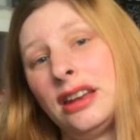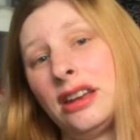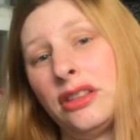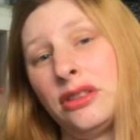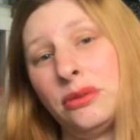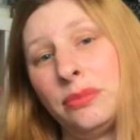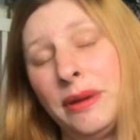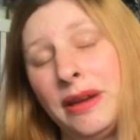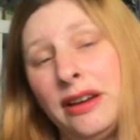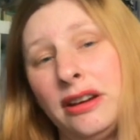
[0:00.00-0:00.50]

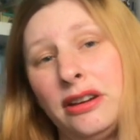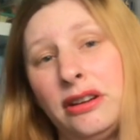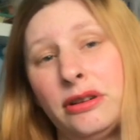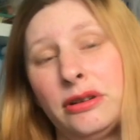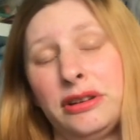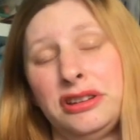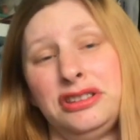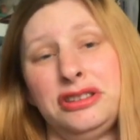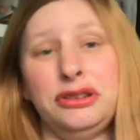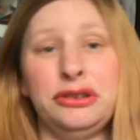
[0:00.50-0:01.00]
another pair
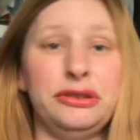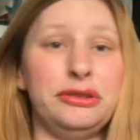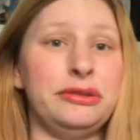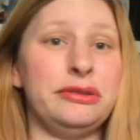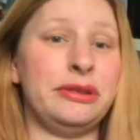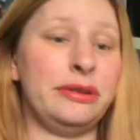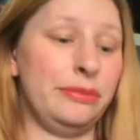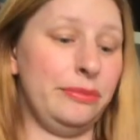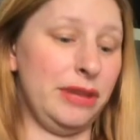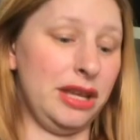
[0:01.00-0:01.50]
or
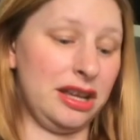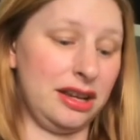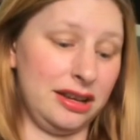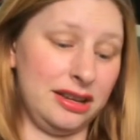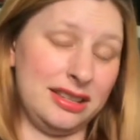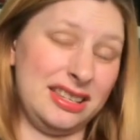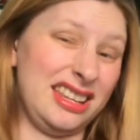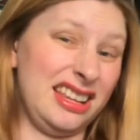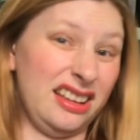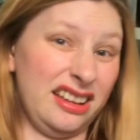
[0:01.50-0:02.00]
two
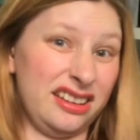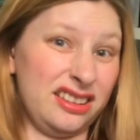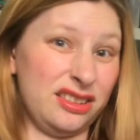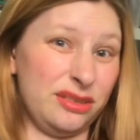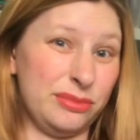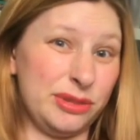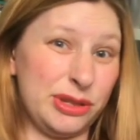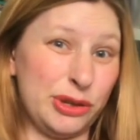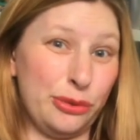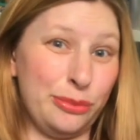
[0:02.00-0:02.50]
because he liked
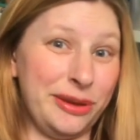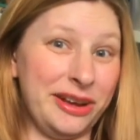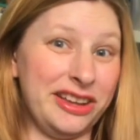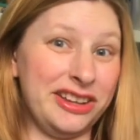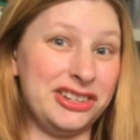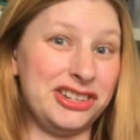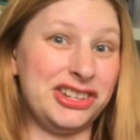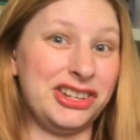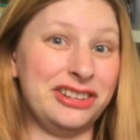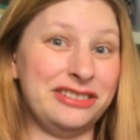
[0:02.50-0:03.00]
them so
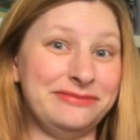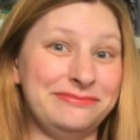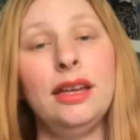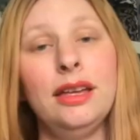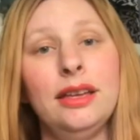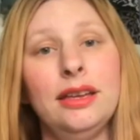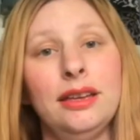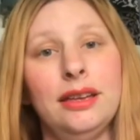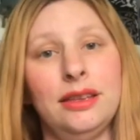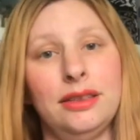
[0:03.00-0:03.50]
much.
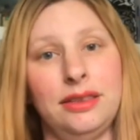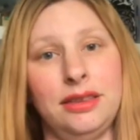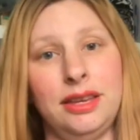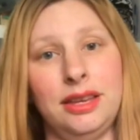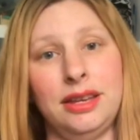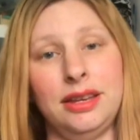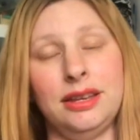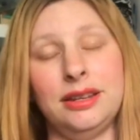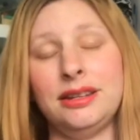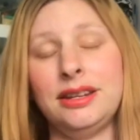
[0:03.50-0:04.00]

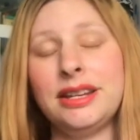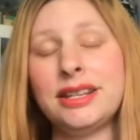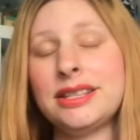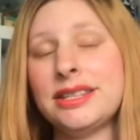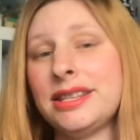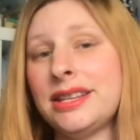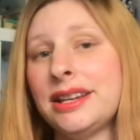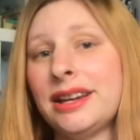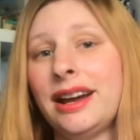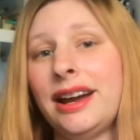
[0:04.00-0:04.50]
The next
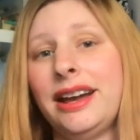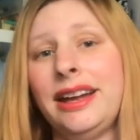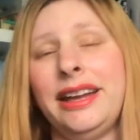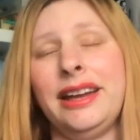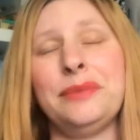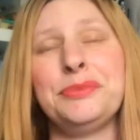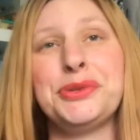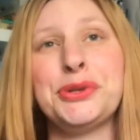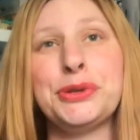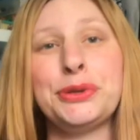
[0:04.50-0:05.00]
thing I
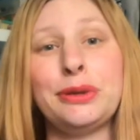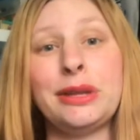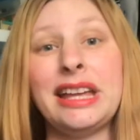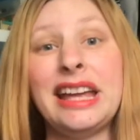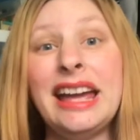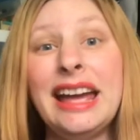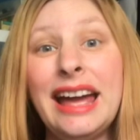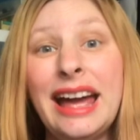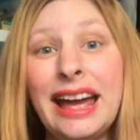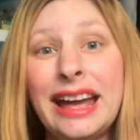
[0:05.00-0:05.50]
absolutely
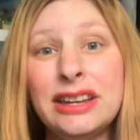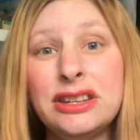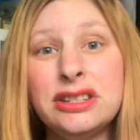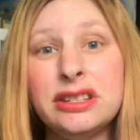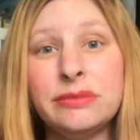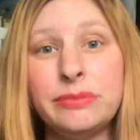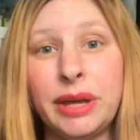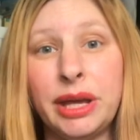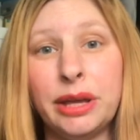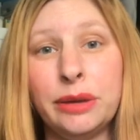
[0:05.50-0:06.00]
had
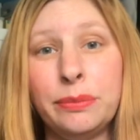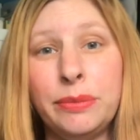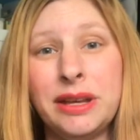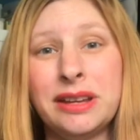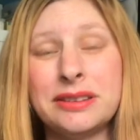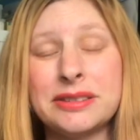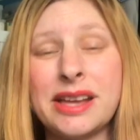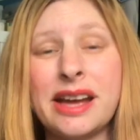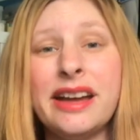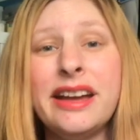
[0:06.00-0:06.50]
to make,
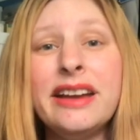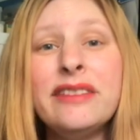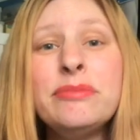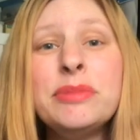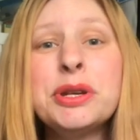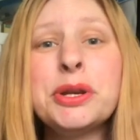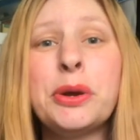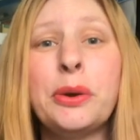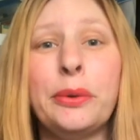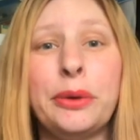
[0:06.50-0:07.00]
because I have
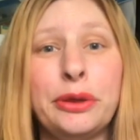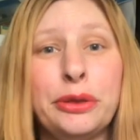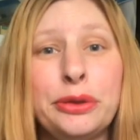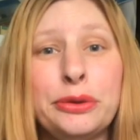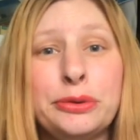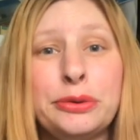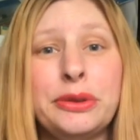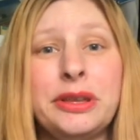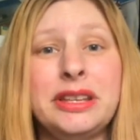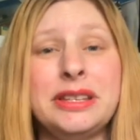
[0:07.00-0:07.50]
been going
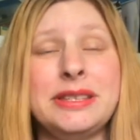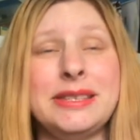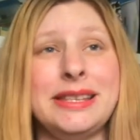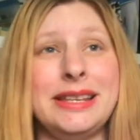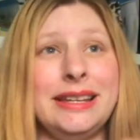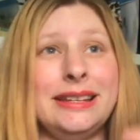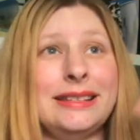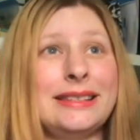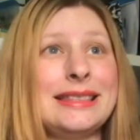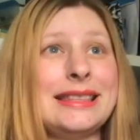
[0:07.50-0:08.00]
through these
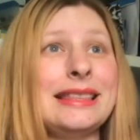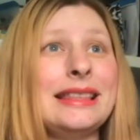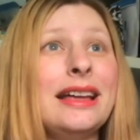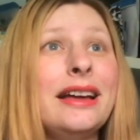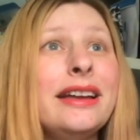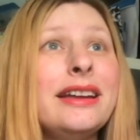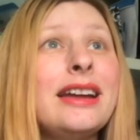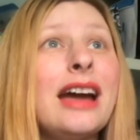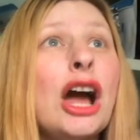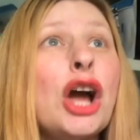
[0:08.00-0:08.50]
things
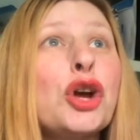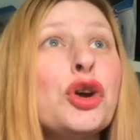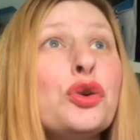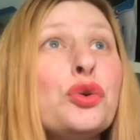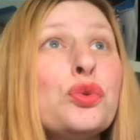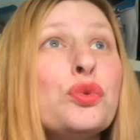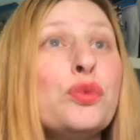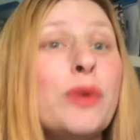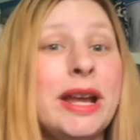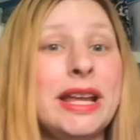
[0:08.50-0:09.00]
like
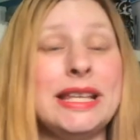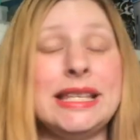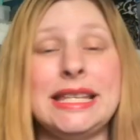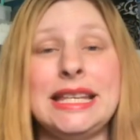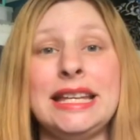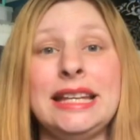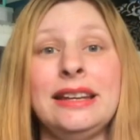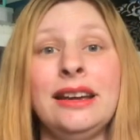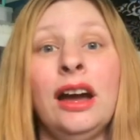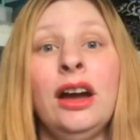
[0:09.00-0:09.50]

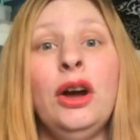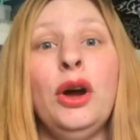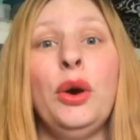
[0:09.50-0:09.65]
crazy